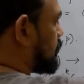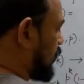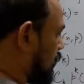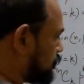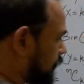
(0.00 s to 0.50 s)

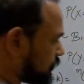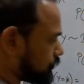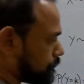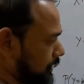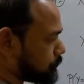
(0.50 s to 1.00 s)
here alpha
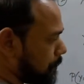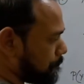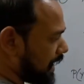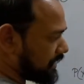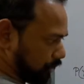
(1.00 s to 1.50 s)
is replaced by
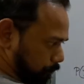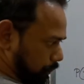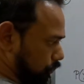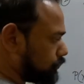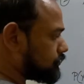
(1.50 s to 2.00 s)
minus
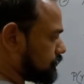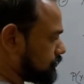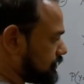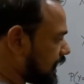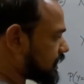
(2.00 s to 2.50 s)
mu,
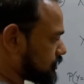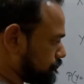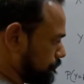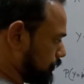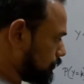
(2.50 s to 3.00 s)

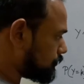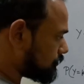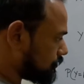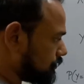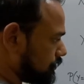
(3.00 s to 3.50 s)
negative mu,
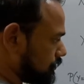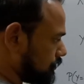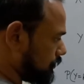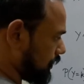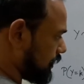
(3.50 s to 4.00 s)

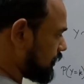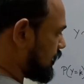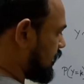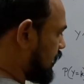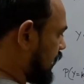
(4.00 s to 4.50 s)
okay?
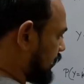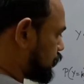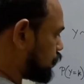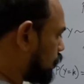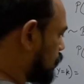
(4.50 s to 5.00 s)

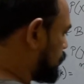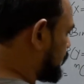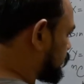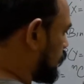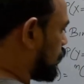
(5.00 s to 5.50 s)
And so
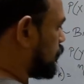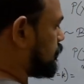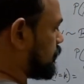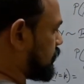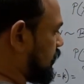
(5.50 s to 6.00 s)
this
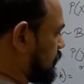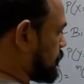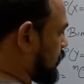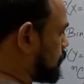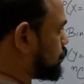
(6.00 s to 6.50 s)
whole
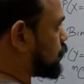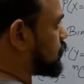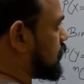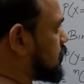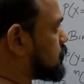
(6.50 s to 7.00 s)
thing
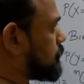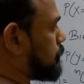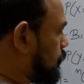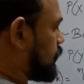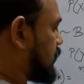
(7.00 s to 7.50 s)
becomes e to the
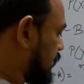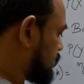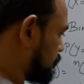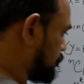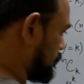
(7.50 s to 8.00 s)
power
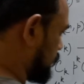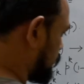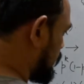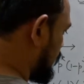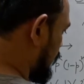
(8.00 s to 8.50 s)
negative mu,